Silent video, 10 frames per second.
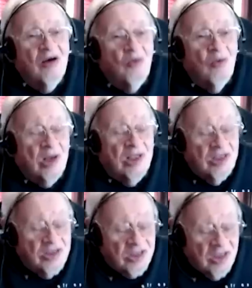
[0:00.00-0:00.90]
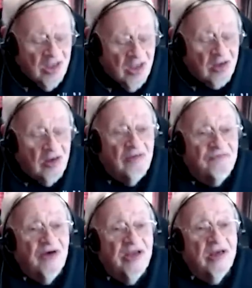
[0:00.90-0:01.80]
Well, he's going to
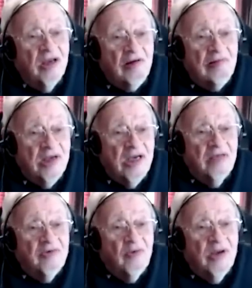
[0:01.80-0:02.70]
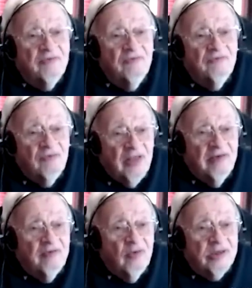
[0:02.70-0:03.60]
fight a Korean heavyweight with a
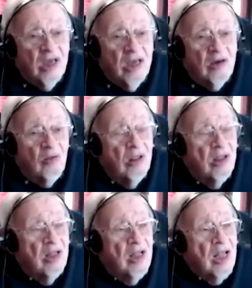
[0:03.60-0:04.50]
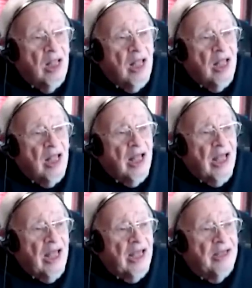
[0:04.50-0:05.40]
heavyweight title.
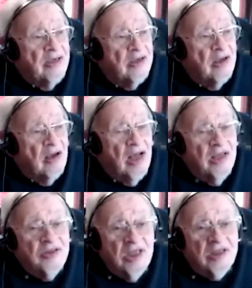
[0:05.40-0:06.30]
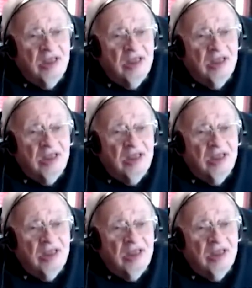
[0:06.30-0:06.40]
And I said to